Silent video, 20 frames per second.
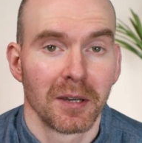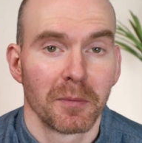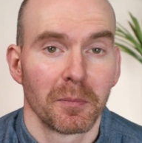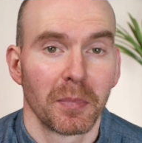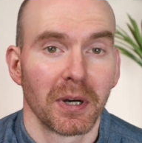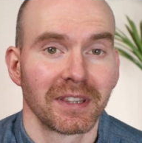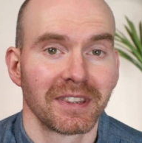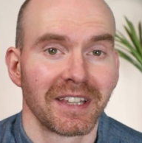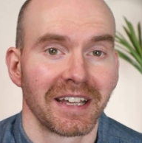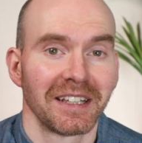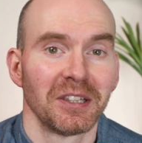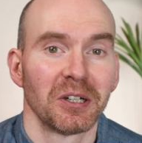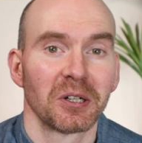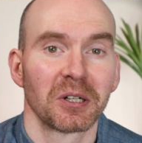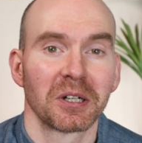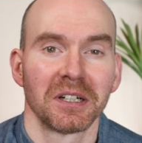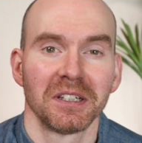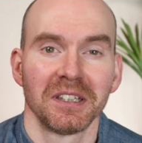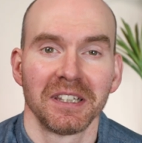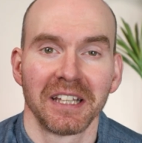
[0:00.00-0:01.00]
but they look
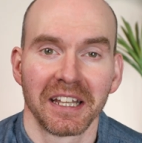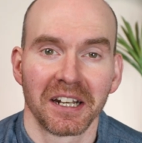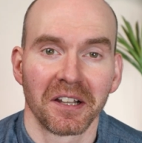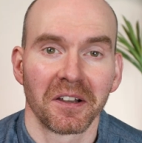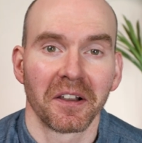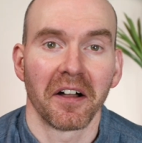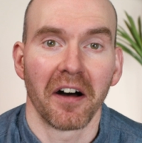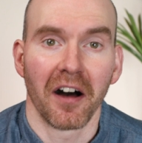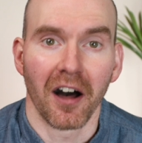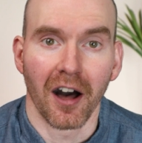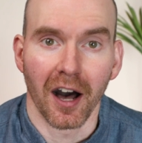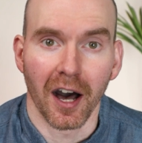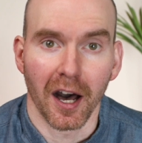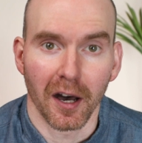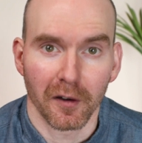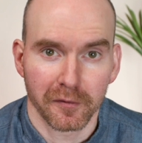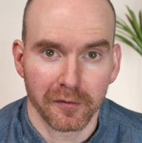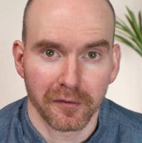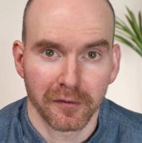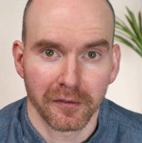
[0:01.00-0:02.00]
a little
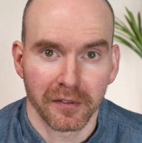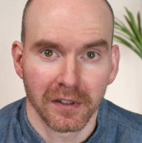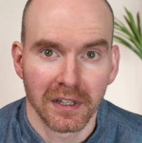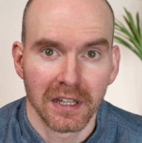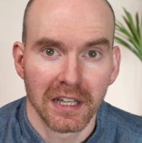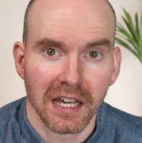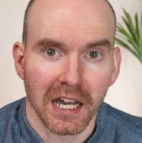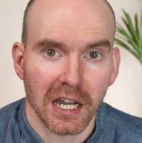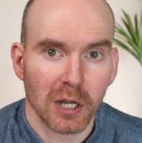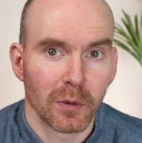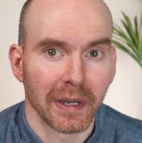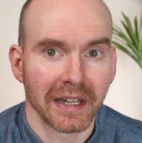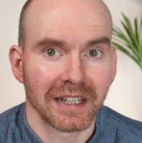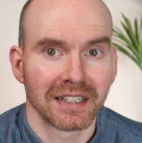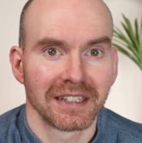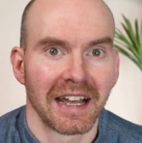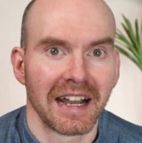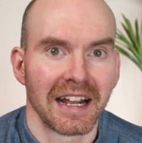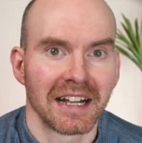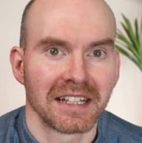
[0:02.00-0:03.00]
off. A quick
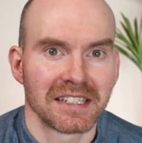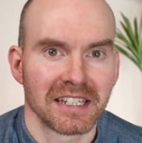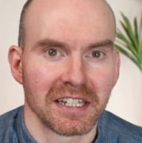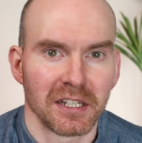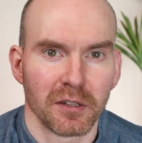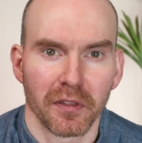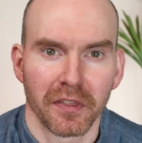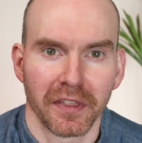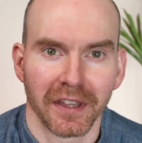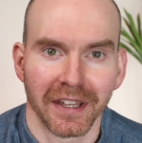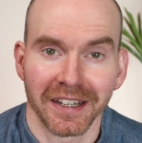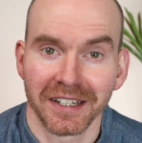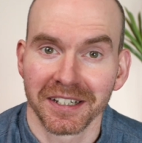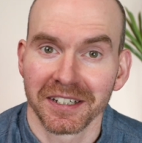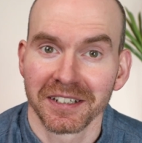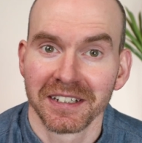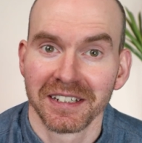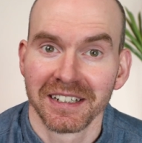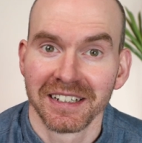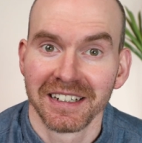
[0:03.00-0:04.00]
glance and you think,
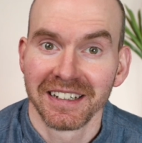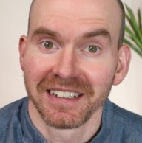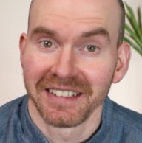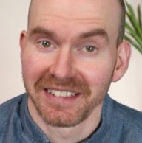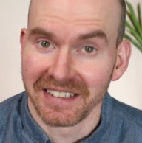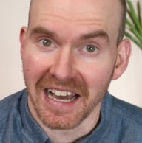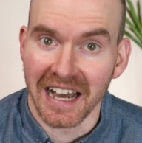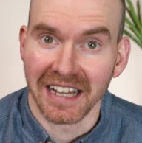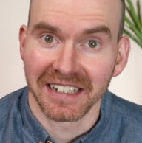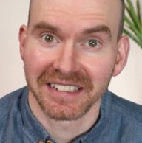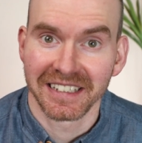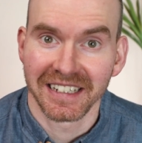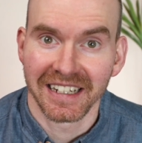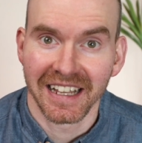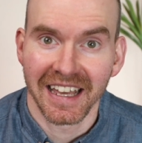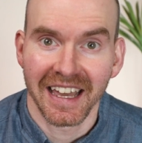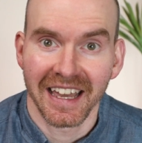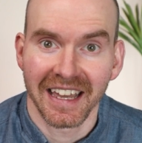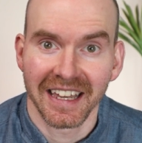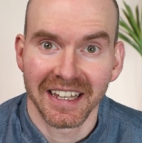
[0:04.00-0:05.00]
not
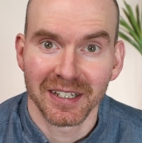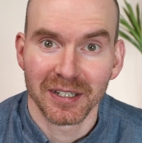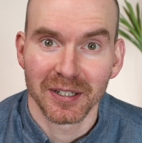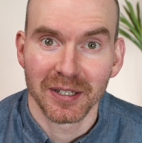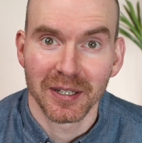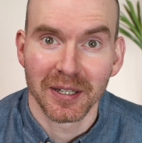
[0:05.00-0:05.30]
today.